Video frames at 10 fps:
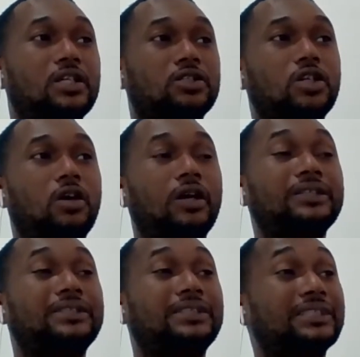So
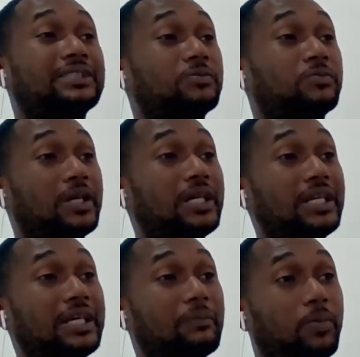it's
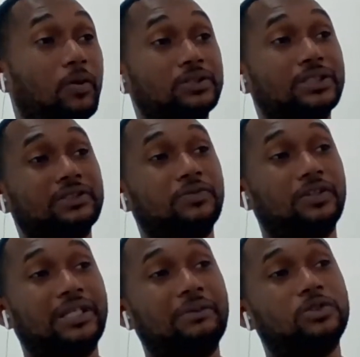really important for
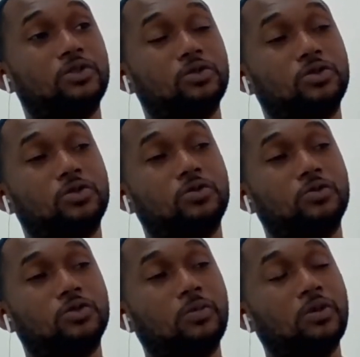them to
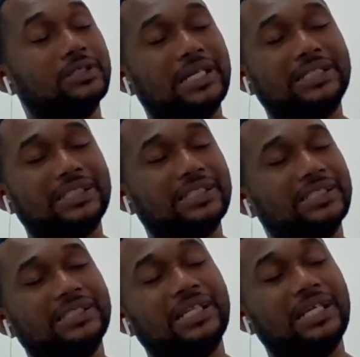monitor
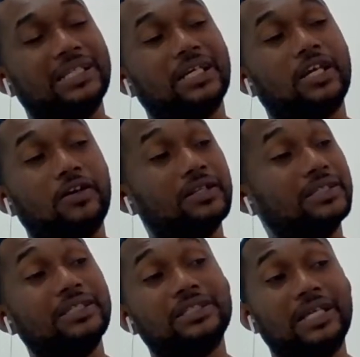attendance, and
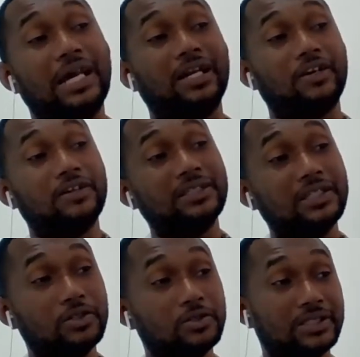they are currently
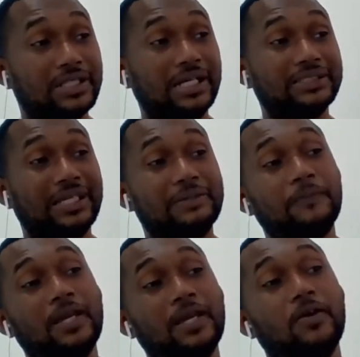using that, and
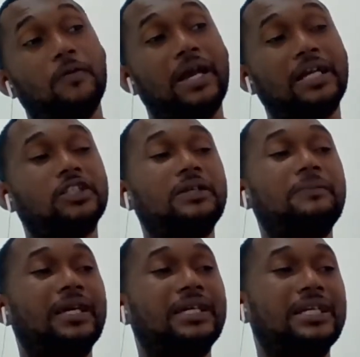we actually
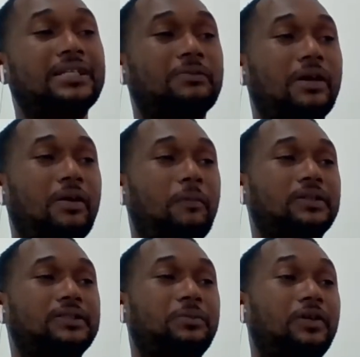make it
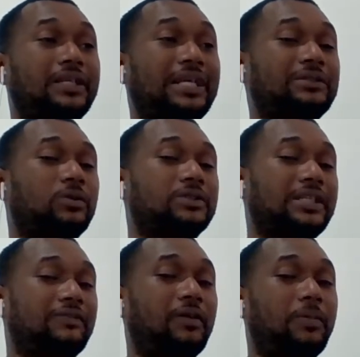possible. And that was the
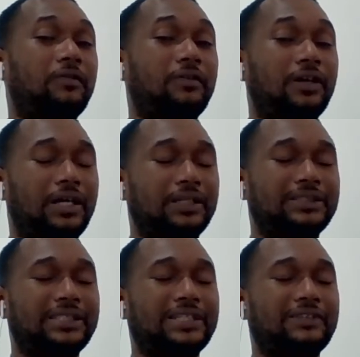
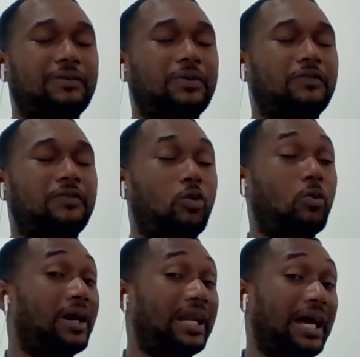development of a
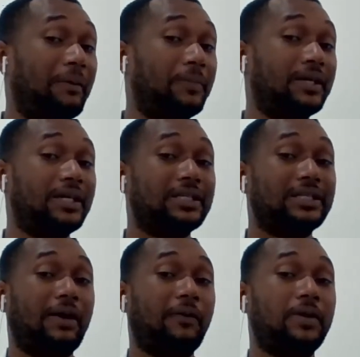mobile app
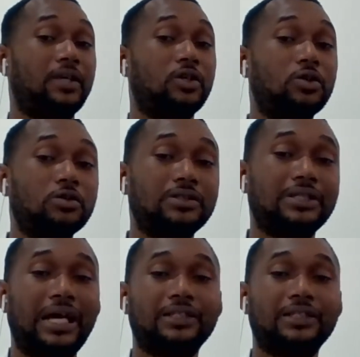that we use.